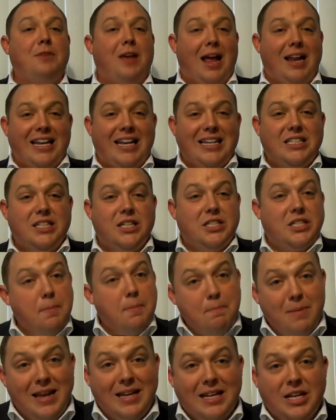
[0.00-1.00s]
I need to
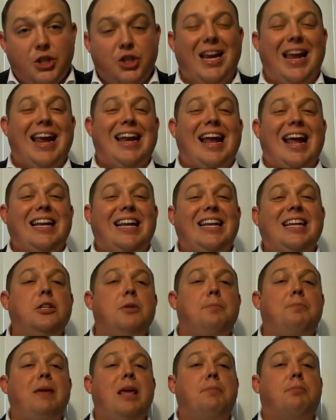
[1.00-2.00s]
diminish it and I need
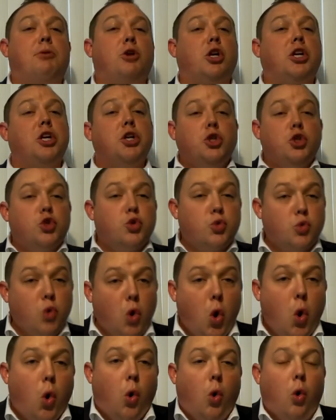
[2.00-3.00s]
to be able to
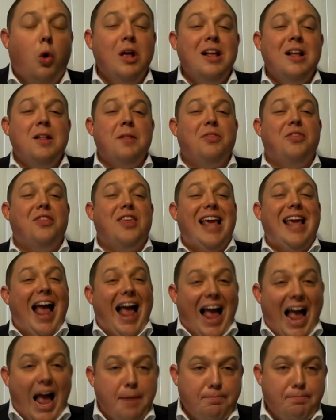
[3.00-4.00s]
control the
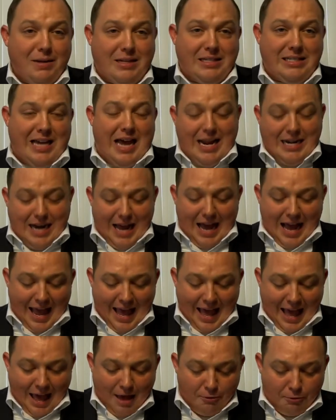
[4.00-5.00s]
appetite I
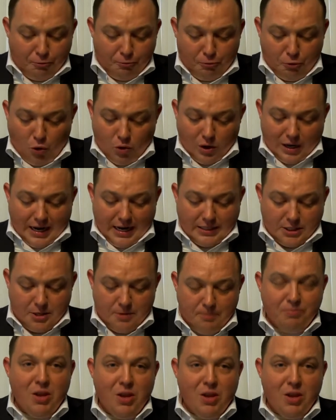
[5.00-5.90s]
have for it.